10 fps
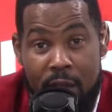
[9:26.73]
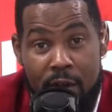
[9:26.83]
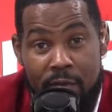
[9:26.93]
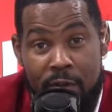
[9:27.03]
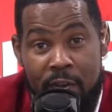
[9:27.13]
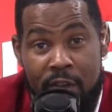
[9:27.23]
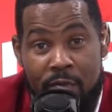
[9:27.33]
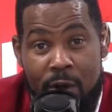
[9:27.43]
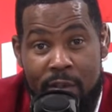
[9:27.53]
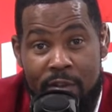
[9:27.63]
all of you guys
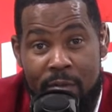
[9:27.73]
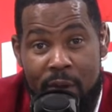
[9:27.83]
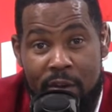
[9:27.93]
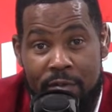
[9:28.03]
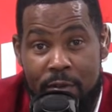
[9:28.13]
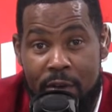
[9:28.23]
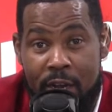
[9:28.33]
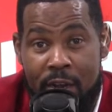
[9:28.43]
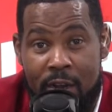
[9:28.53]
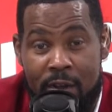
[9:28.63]
watching on
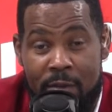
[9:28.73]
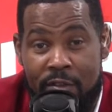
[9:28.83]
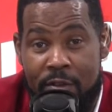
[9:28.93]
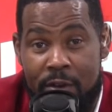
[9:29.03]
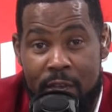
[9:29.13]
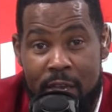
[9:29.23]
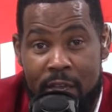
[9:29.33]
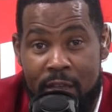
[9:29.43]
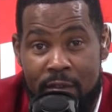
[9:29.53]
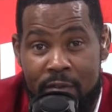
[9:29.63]
Bakersfield.com, let's go ahead and
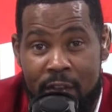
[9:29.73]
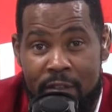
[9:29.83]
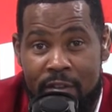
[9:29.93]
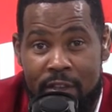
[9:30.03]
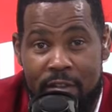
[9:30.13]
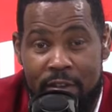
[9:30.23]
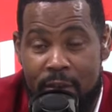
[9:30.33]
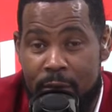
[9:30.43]
get the Valitics.